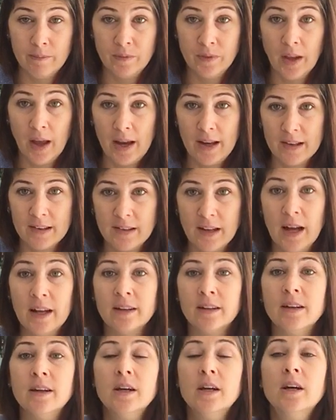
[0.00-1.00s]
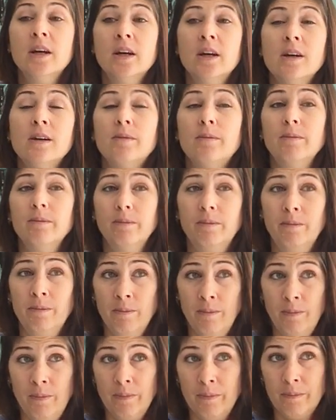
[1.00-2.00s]
Nystatin.
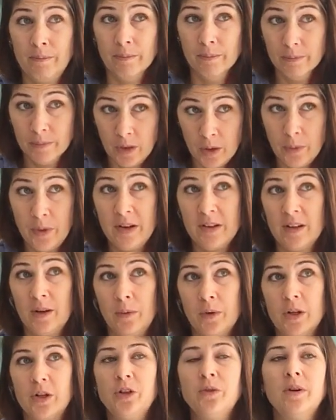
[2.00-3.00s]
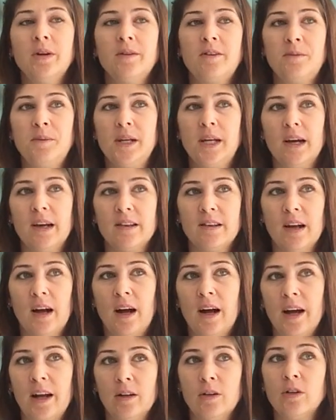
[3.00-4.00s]
The reason I want to do it is because
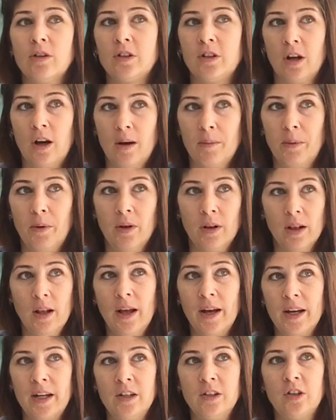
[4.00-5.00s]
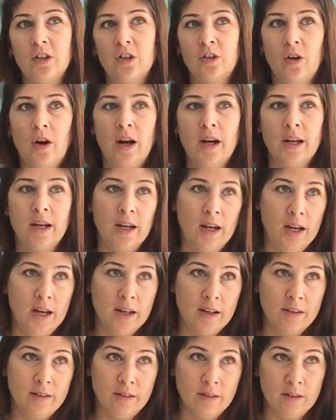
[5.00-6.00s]
I looked up online to try
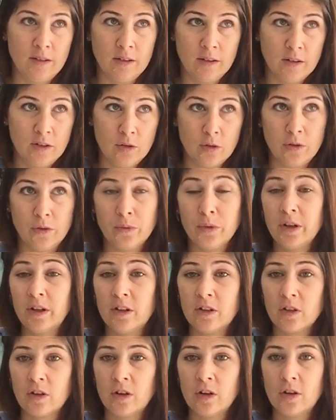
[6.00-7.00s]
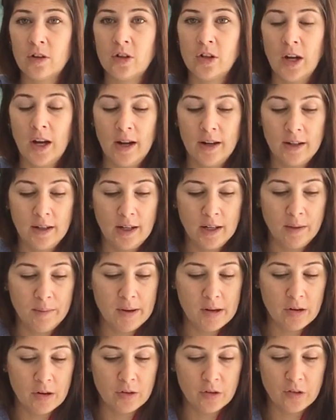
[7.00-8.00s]
and sort of research and get a
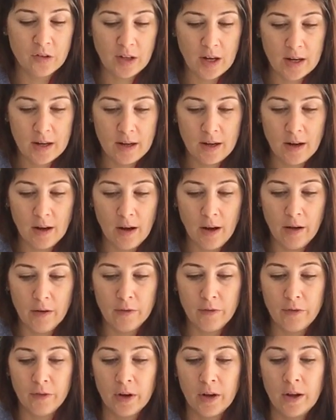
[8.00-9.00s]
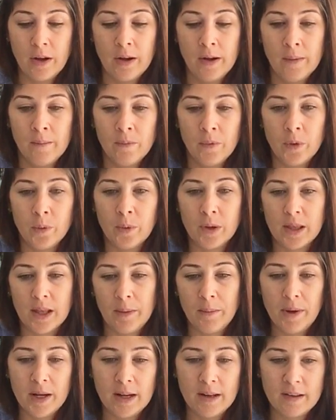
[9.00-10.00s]
better understanding of what
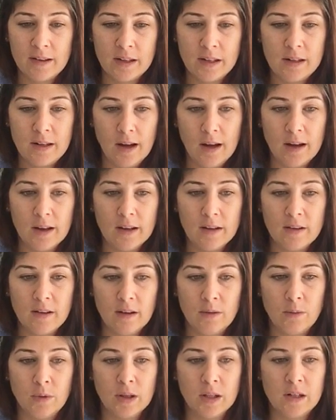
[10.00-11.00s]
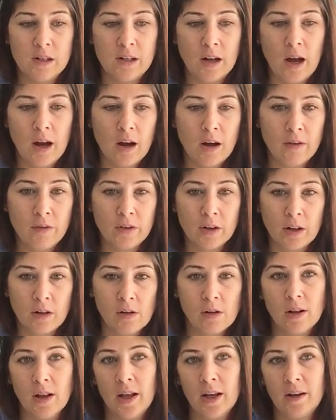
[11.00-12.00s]
that medicine does and what the die-off can
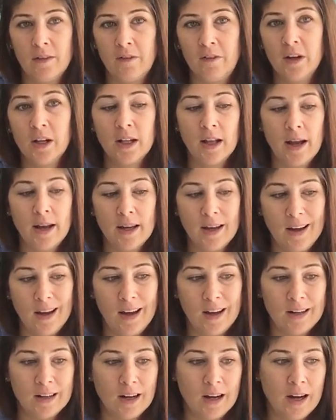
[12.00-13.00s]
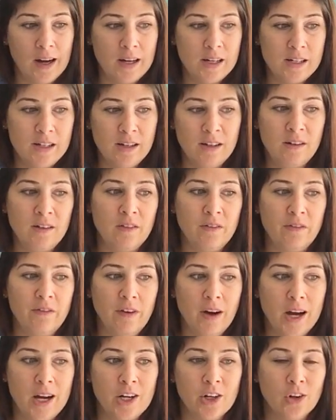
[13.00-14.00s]
look like and feel like, and I didn't
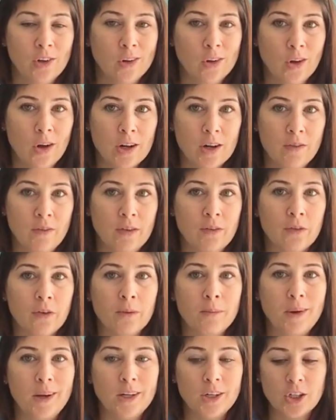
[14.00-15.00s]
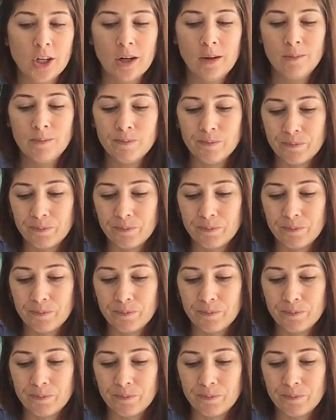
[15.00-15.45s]
find a lot of information.